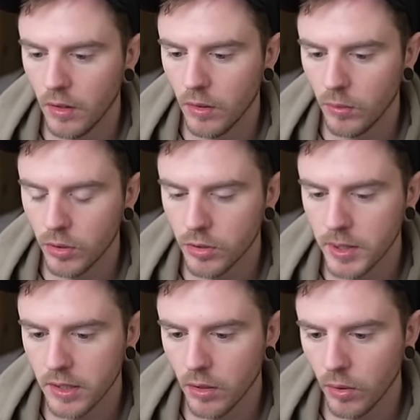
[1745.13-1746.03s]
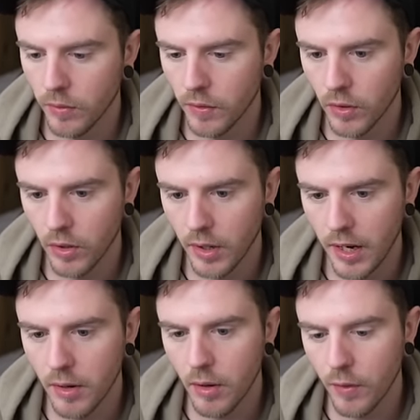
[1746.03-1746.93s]
What do you mean, called forward? I don't
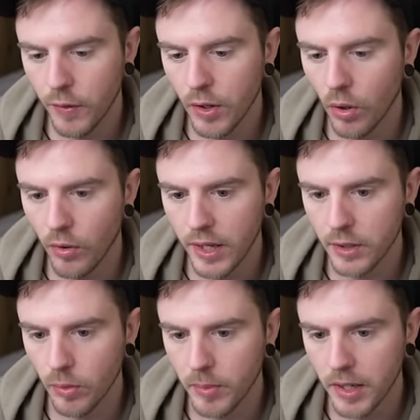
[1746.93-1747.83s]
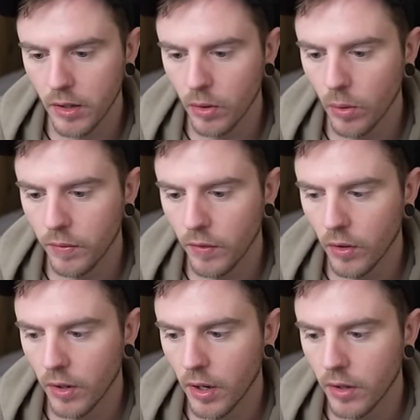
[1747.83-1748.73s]
know if we call this when we get called forward
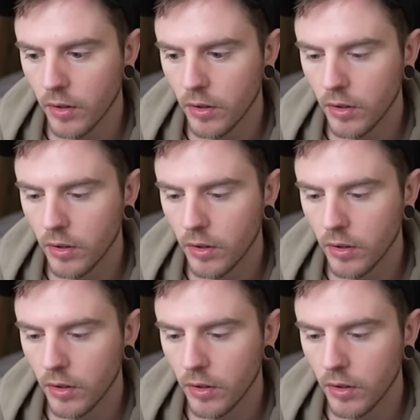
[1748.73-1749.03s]
either.